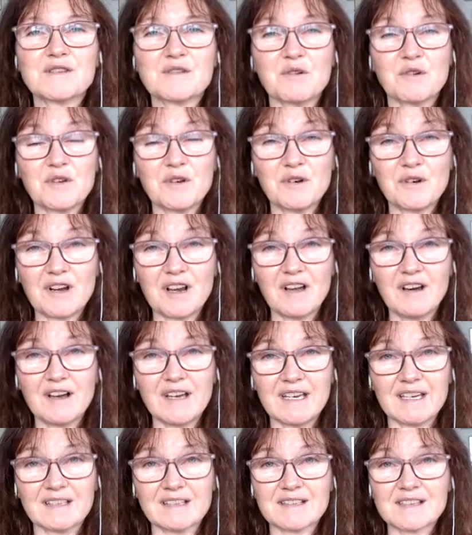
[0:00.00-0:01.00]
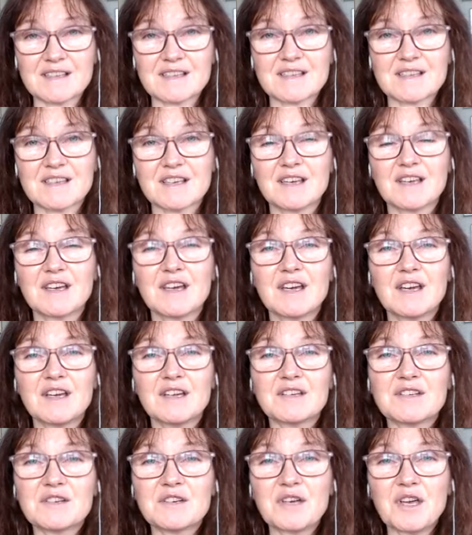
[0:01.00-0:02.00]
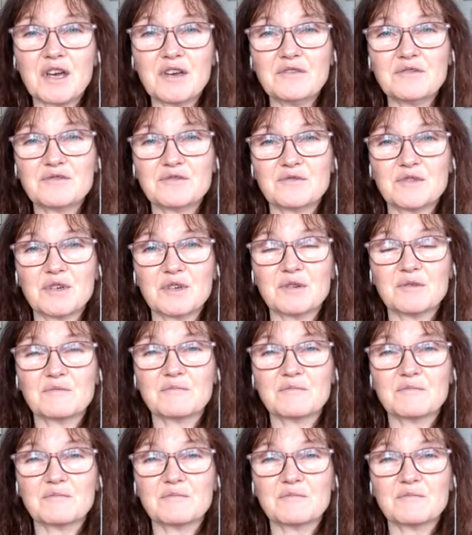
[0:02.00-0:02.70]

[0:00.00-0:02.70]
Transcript: or your clients to go through.